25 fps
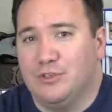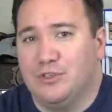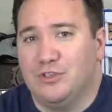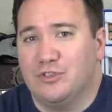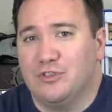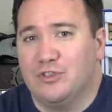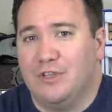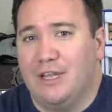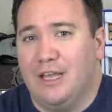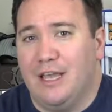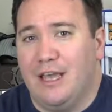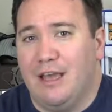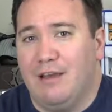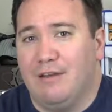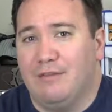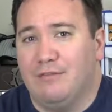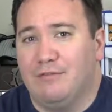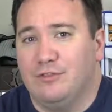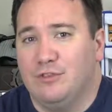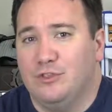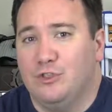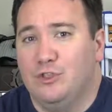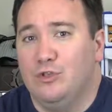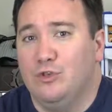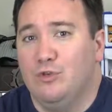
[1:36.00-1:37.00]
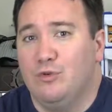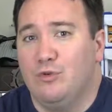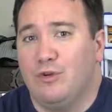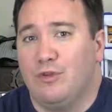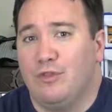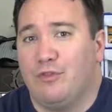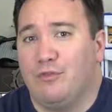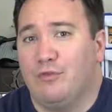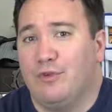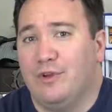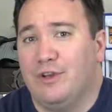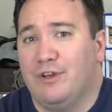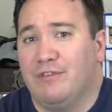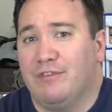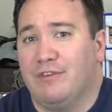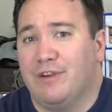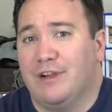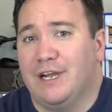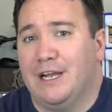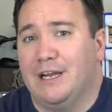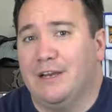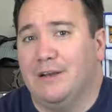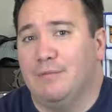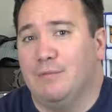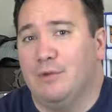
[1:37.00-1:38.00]
usually have 2 or 3
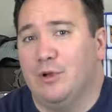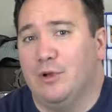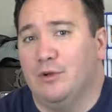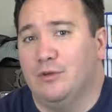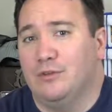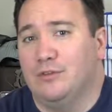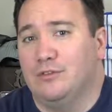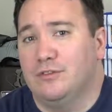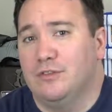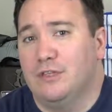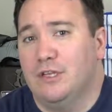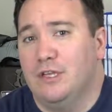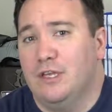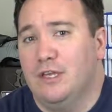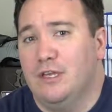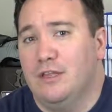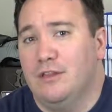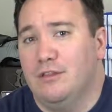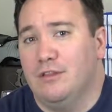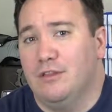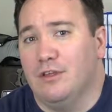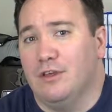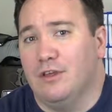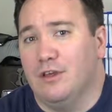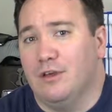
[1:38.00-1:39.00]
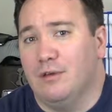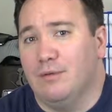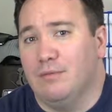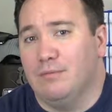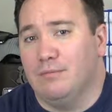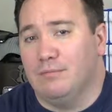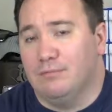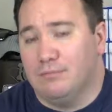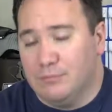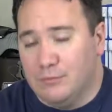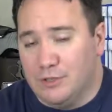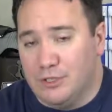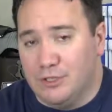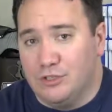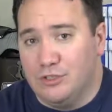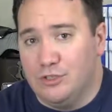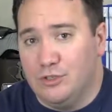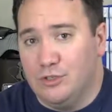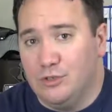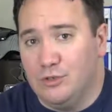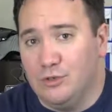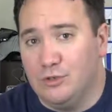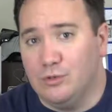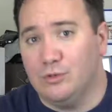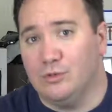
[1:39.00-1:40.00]
different kind of modes. The
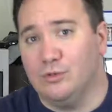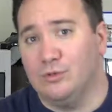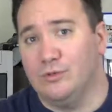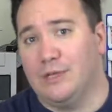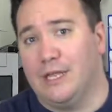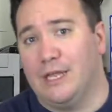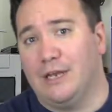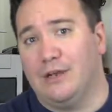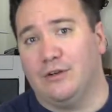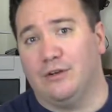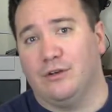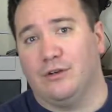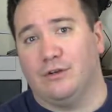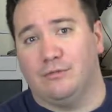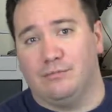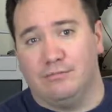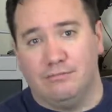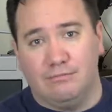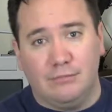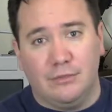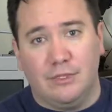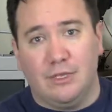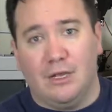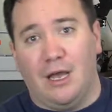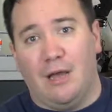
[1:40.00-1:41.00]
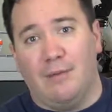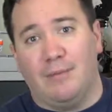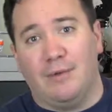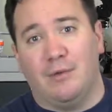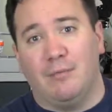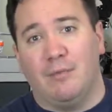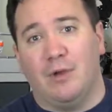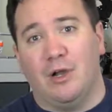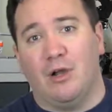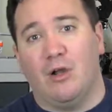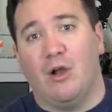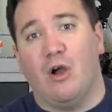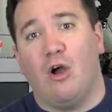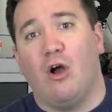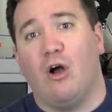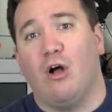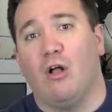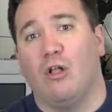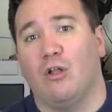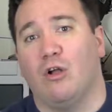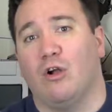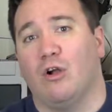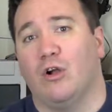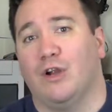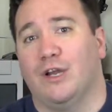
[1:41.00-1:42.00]
two that are common among
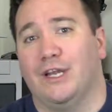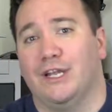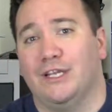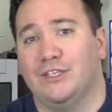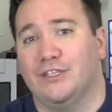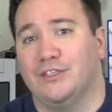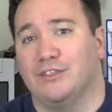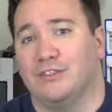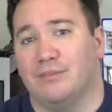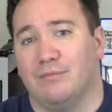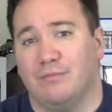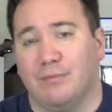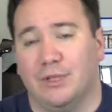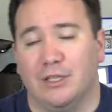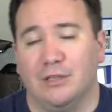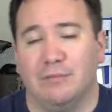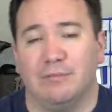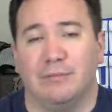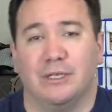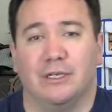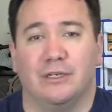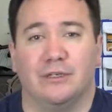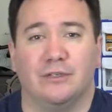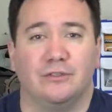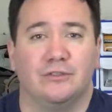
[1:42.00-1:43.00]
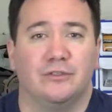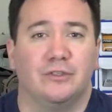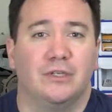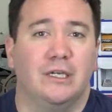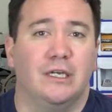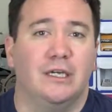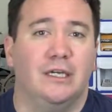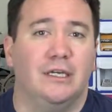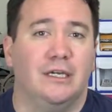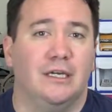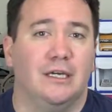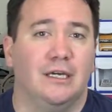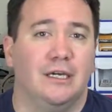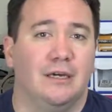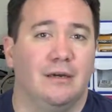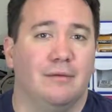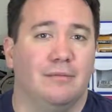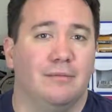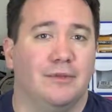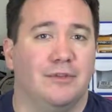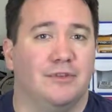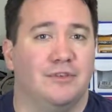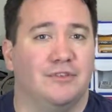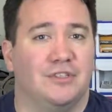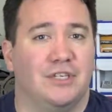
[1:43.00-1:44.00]
all are inches and millimeters,
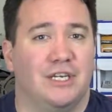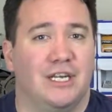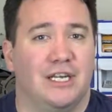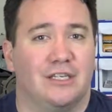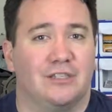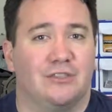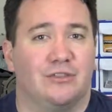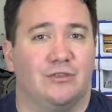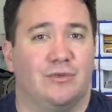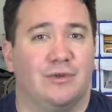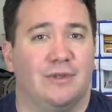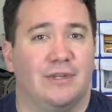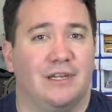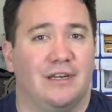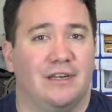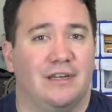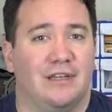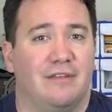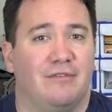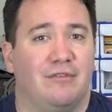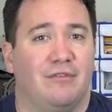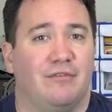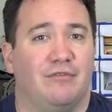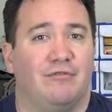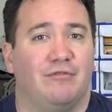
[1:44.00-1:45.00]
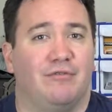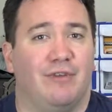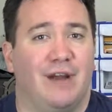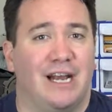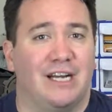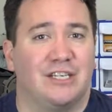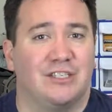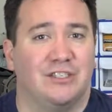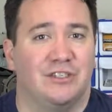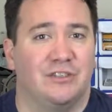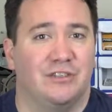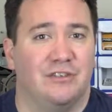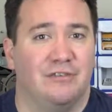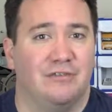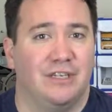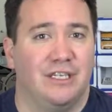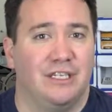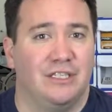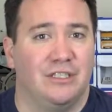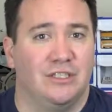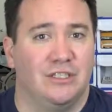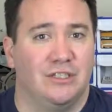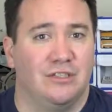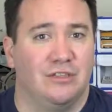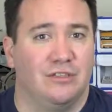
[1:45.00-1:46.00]
but there's an extra one that'll give you fractions of
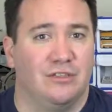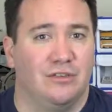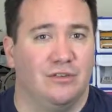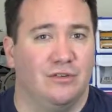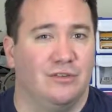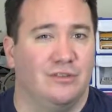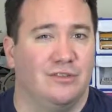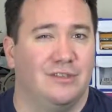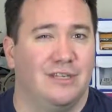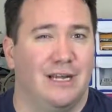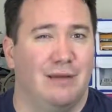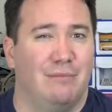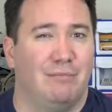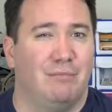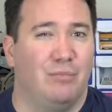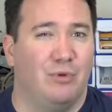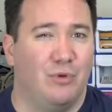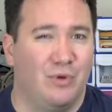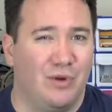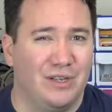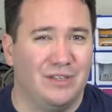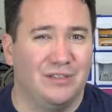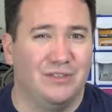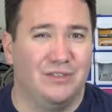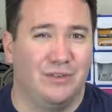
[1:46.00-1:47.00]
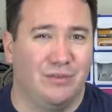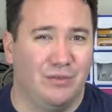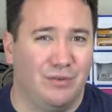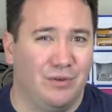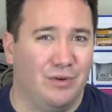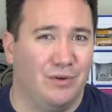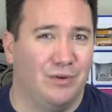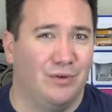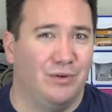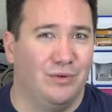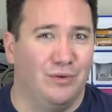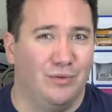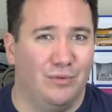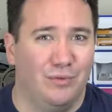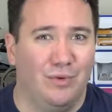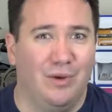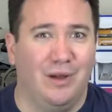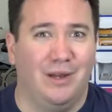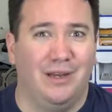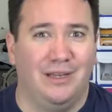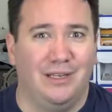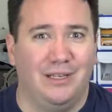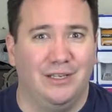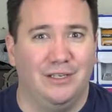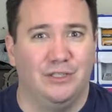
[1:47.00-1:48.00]
inches, so it's not
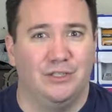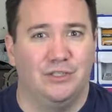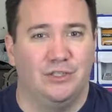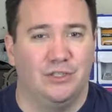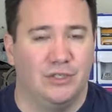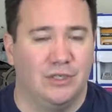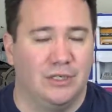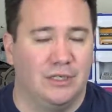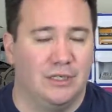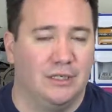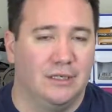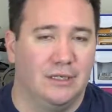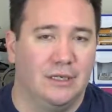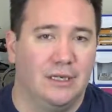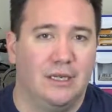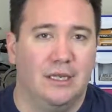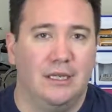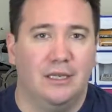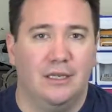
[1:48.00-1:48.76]
0.01 inch. You can,